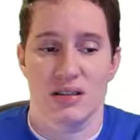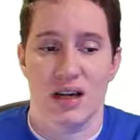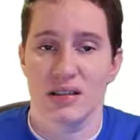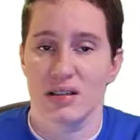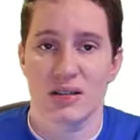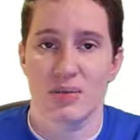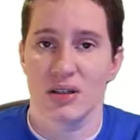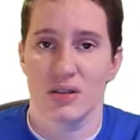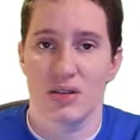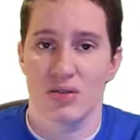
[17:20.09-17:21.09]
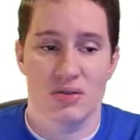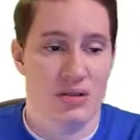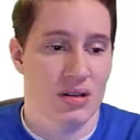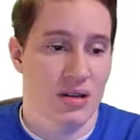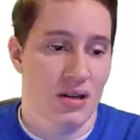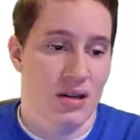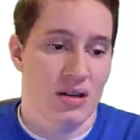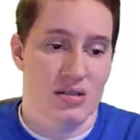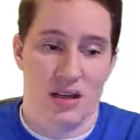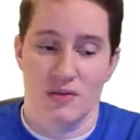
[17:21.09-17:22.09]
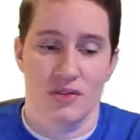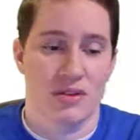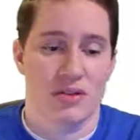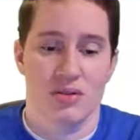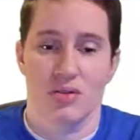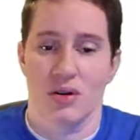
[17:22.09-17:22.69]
Technically, we could use sine 52